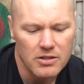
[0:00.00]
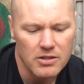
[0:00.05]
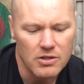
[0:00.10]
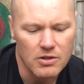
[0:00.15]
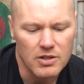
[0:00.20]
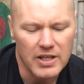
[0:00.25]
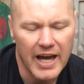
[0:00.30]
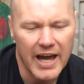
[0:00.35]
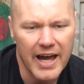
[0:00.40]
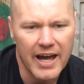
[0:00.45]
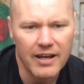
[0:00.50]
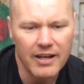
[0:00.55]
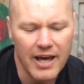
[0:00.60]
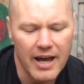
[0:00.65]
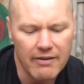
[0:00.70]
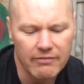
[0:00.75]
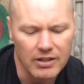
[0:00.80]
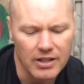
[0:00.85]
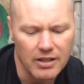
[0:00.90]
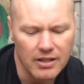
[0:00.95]
You can
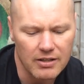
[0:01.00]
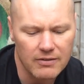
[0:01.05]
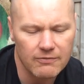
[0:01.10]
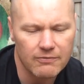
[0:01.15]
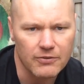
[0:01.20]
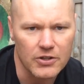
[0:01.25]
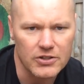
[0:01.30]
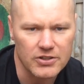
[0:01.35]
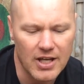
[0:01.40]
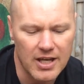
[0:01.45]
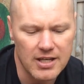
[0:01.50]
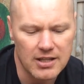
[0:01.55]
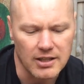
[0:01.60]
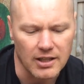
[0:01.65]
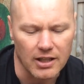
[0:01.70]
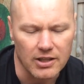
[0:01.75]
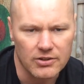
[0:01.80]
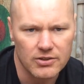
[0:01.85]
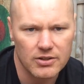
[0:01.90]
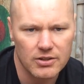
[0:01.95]
have it in first aid
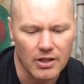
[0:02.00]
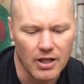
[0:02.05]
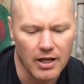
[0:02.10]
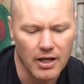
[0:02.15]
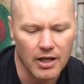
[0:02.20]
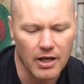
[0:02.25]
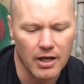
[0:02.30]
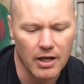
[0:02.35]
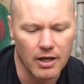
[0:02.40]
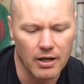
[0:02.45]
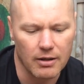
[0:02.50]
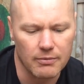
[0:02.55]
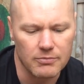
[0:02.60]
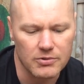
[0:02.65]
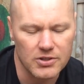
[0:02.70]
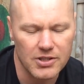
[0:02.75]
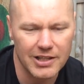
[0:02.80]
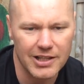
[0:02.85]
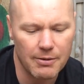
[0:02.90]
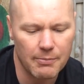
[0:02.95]
kits.
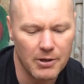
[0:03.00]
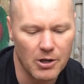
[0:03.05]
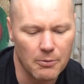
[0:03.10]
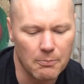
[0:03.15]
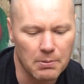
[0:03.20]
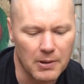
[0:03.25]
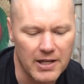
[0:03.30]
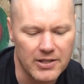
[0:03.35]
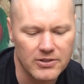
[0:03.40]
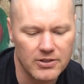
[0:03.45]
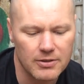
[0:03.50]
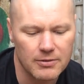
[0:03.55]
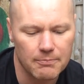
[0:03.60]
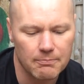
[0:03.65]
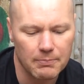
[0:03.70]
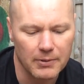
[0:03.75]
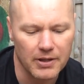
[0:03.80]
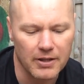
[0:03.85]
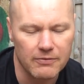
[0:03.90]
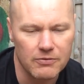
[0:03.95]
It's a little bit unpleasant,
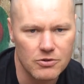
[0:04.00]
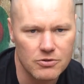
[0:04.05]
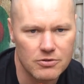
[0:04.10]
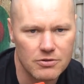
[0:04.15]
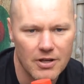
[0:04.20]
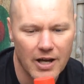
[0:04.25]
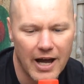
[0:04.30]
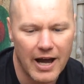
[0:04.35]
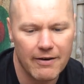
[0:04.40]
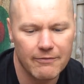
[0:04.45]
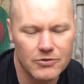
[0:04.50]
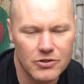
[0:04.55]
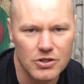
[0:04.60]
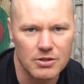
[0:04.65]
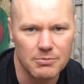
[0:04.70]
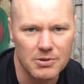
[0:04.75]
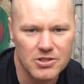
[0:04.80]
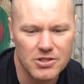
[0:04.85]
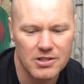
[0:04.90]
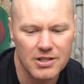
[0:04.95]
but if you have too
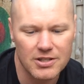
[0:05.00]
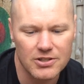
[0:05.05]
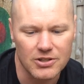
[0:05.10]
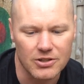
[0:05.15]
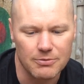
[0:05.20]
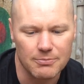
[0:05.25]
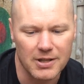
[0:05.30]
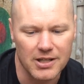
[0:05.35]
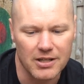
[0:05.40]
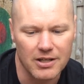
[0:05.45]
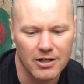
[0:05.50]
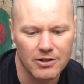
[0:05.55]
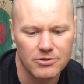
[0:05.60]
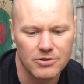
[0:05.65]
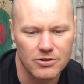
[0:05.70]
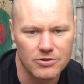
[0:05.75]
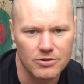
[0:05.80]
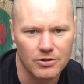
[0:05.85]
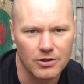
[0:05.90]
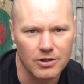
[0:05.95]
much of this, it will make you go to
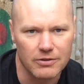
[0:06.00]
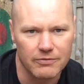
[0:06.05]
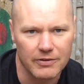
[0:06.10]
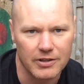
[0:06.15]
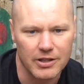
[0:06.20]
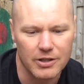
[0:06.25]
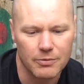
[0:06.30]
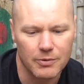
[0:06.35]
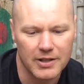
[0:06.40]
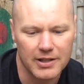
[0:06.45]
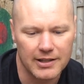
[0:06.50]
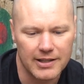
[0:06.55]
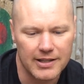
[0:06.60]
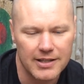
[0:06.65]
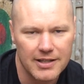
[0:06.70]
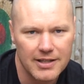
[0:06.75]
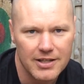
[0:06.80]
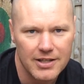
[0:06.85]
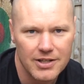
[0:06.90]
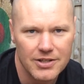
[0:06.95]
the toilet very quickly.
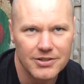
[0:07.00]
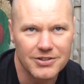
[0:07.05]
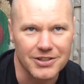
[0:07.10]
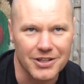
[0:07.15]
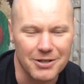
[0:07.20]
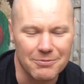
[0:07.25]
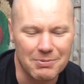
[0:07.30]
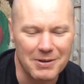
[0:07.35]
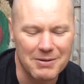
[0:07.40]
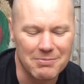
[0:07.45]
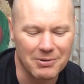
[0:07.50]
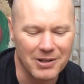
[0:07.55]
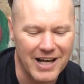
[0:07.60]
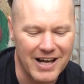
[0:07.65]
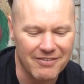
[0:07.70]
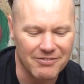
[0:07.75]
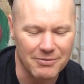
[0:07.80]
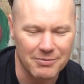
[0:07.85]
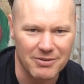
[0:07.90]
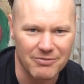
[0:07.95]
So people
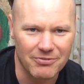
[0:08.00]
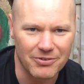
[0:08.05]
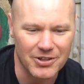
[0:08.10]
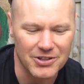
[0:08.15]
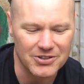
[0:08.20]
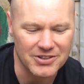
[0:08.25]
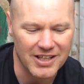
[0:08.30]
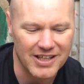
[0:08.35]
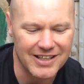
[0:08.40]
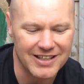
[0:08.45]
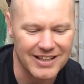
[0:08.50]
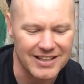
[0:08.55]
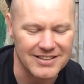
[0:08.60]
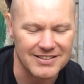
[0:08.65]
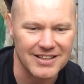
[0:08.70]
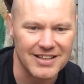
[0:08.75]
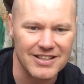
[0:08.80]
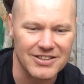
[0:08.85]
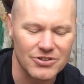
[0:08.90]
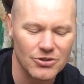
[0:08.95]
have them in first aid
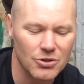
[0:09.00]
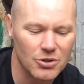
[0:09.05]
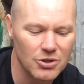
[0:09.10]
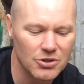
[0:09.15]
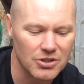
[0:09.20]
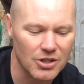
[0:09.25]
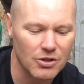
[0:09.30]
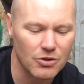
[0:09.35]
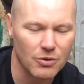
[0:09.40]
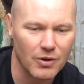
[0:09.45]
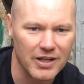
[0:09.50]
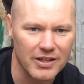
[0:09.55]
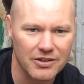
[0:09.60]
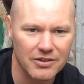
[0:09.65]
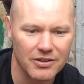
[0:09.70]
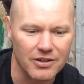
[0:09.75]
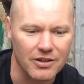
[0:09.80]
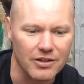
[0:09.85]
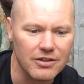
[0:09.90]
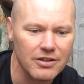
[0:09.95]
kits. It's also quite
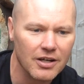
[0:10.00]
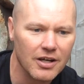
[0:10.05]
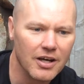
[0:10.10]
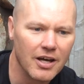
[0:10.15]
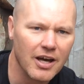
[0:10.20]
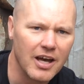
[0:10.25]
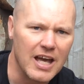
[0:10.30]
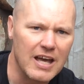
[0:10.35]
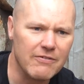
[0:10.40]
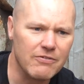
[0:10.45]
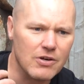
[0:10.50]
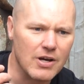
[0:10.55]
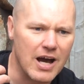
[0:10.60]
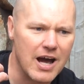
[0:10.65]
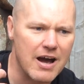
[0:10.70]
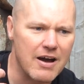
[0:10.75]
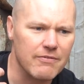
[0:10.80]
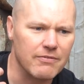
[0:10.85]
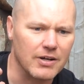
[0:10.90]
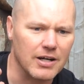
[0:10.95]
good if you
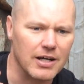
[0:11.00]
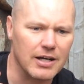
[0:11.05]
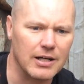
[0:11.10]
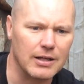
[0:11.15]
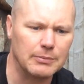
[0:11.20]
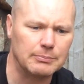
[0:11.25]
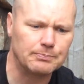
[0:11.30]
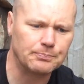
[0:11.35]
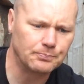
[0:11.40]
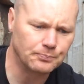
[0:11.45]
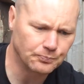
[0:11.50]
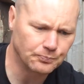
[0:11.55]
have a